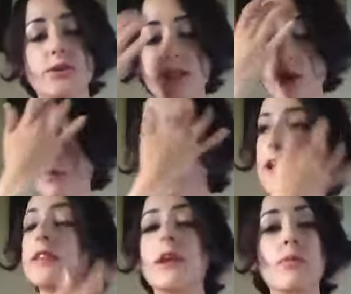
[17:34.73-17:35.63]
So to
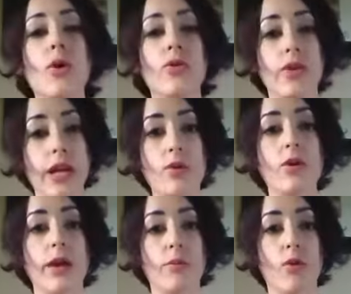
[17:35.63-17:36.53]
me, they're both
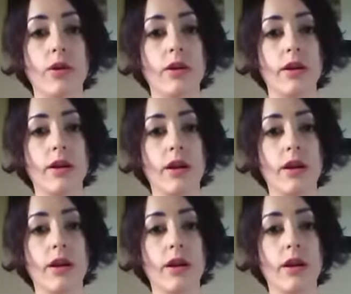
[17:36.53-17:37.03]
equally important.